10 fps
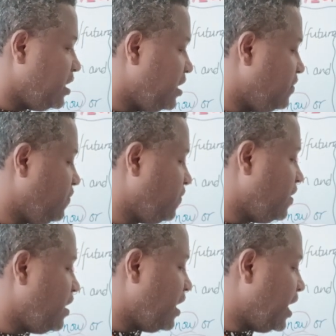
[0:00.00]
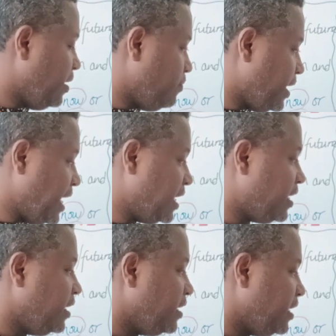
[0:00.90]
if I belong
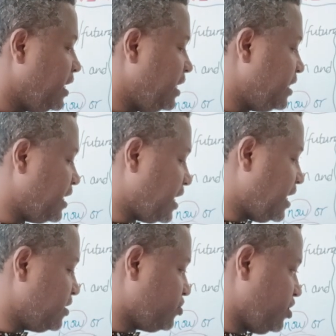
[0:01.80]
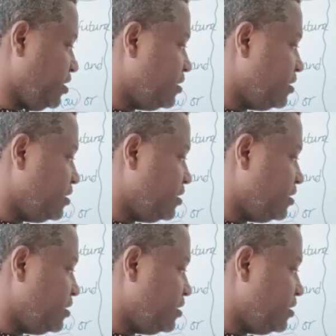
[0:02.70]
in the country.